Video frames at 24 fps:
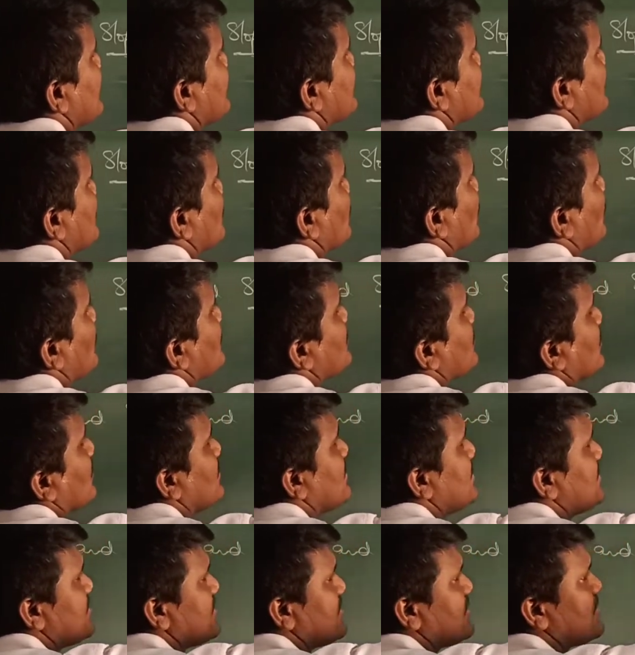is equal to 0.
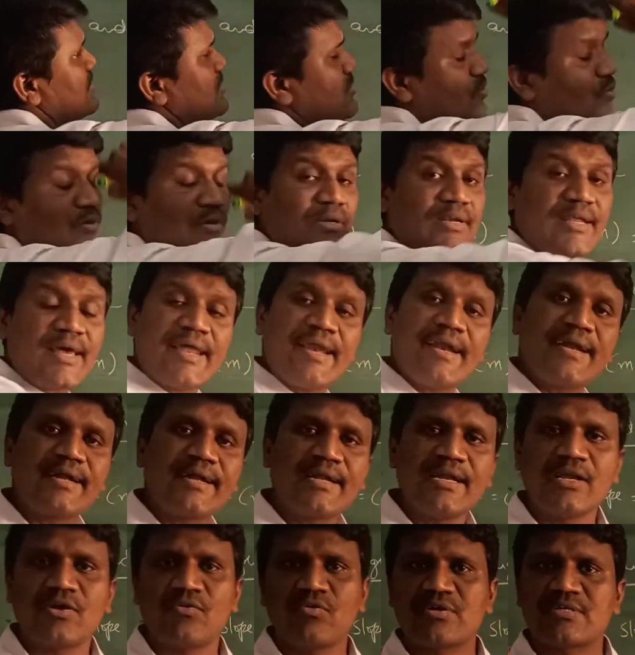This is
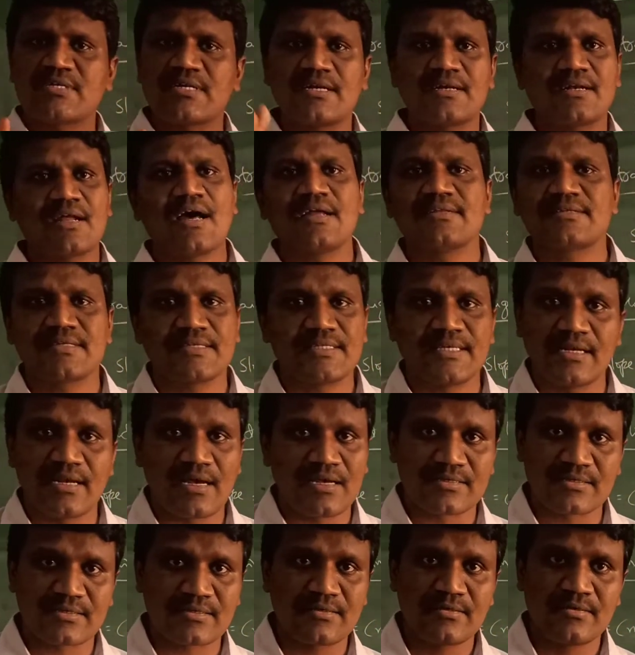directly question answer they will
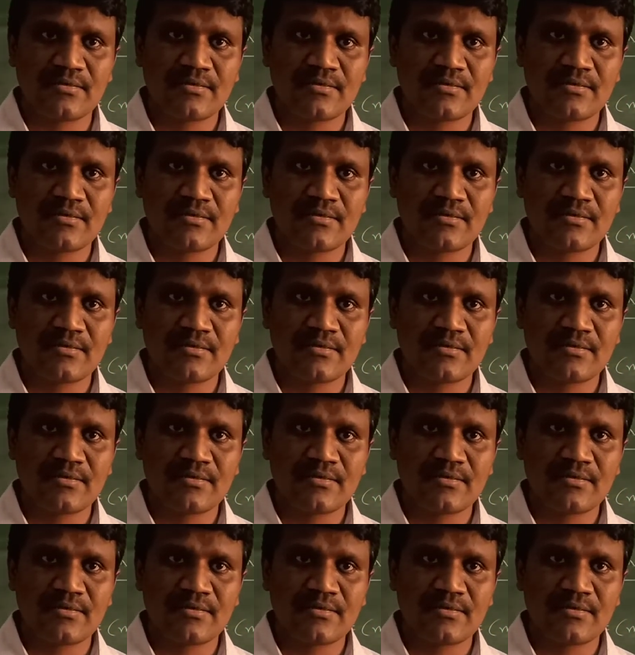ask.